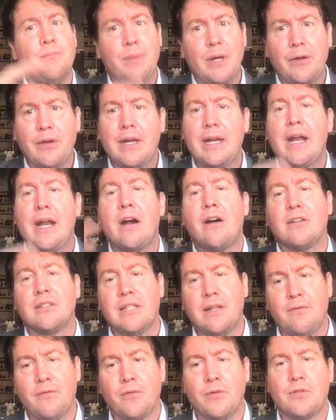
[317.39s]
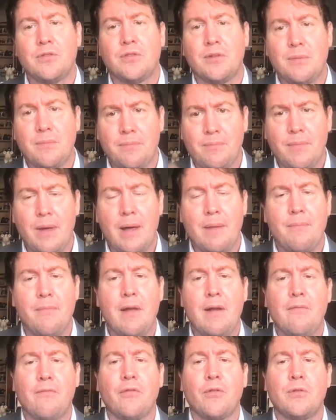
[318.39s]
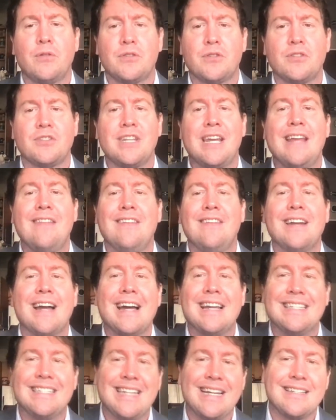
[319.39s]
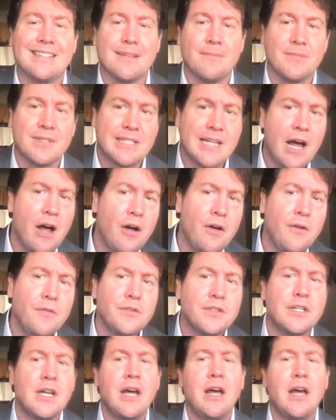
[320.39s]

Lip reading: billionaires and influencers in the United States themselves.